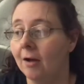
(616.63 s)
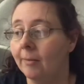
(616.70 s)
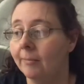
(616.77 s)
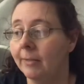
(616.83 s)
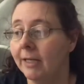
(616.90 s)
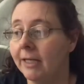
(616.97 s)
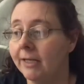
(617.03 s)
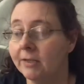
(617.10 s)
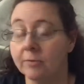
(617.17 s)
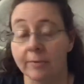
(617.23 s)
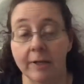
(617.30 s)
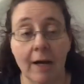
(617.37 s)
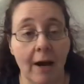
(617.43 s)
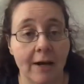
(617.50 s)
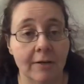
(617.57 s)
He's
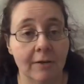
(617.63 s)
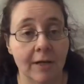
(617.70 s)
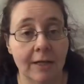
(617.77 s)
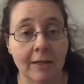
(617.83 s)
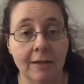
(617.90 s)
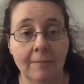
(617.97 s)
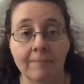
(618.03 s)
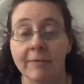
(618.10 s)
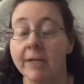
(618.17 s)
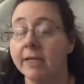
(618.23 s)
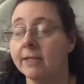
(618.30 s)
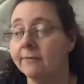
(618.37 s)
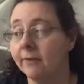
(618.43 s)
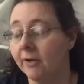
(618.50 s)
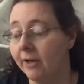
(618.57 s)
rehydrated.
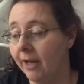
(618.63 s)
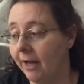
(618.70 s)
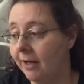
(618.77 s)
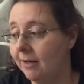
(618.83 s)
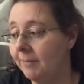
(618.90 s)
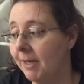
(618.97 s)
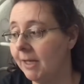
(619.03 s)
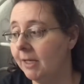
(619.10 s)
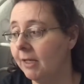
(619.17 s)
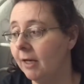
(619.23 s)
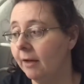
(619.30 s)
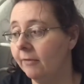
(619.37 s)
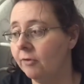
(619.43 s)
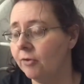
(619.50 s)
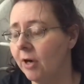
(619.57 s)
He's very animated.
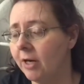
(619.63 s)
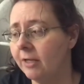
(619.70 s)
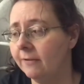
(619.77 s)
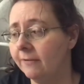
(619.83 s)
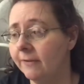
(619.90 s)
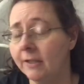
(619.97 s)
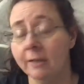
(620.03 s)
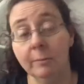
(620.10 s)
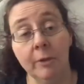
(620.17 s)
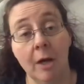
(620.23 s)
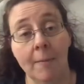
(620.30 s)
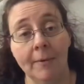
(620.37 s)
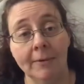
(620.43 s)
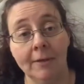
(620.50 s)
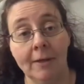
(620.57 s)
I've tried to feed him a
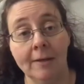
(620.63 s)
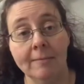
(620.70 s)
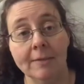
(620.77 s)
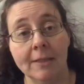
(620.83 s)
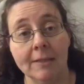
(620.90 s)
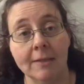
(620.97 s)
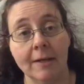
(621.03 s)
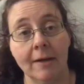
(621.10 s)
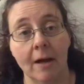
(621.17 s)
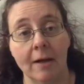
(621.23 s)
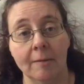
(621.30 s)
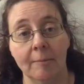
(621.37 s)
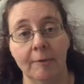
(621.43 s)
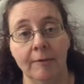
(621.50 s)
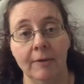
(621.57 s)
couple times since I got
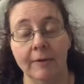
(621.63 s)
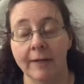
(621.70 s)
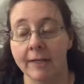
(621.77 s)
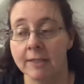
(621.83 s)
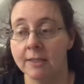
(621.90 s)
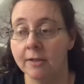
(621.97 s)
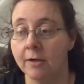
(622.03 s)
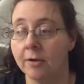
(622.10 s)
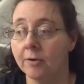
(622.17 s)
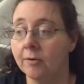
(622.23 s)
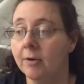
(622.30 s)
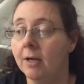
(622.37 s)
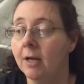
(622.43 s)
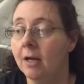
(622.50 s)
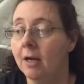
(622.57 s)
him a few days ago.
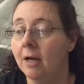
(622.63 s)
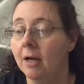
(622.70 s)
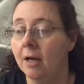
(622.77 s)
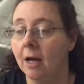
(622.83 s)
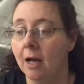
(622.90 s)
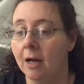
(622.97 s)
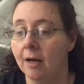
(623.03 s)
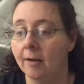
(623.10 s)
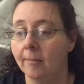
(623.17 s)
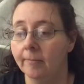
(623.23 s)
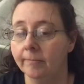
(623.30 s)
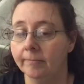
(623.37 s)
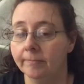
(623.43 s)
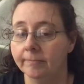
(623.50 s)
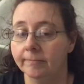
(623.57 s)

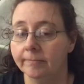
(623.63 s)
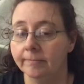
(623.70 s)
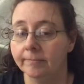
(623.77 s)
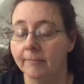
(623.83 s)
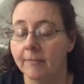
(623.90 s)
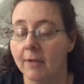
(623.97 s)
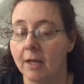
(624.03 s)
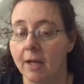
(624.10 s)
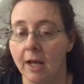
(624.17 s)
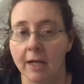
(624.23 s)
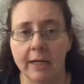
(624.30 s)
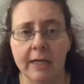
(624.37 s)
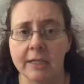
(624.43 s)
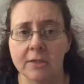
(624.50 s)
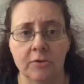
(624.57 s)
And
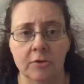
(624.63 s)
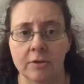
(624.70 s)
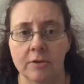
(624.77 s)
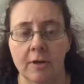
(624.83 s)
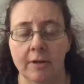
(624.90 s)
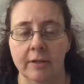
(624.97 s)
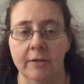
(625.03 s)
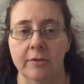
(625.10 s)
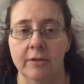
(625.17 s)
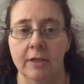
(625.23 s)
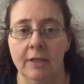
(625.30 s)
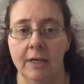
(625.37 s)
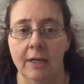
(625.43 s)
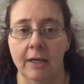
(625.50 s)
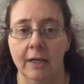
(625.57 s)
he's just not interested
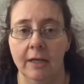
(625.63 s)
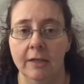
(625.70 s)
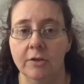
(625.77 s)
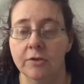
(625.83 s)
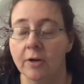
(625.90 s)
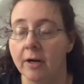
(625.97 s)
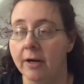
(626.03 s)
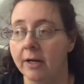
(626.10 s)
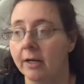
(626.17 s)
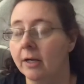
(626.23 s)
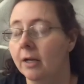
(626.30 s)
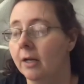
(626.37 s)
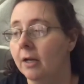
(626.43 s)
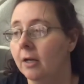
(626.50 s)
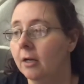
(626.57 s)
in eating. I tried
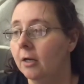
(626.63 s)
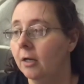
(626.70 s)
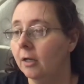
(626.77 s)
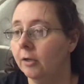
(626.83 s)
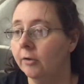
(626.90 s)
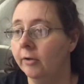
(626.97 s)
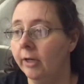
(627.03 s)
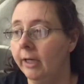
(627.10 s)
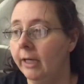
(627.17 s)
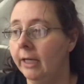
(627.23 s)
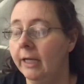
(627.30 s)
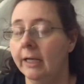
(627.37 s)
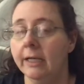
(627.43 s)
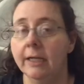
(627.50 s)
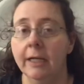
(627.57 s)
a
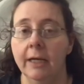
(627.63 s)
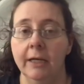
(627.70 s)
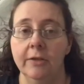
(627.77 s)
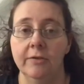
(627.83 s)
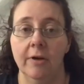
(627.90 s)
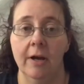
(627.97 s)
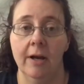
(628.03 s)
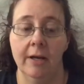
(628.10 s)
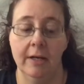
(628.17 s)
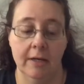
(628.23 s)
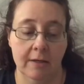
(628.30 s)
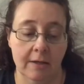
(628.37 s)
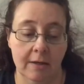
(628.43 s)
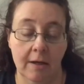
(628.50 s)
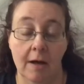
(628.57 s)
cricket. I tried
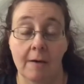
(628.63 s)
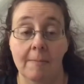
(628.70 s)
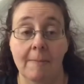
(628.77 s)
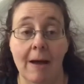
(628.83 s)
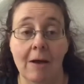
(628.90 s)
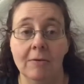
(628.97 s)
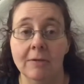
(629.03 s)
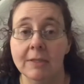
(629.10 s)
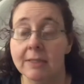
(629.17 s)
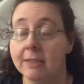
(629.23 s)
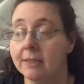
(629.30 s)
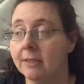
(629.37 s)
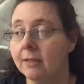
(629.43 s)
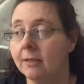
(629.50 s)
a mouse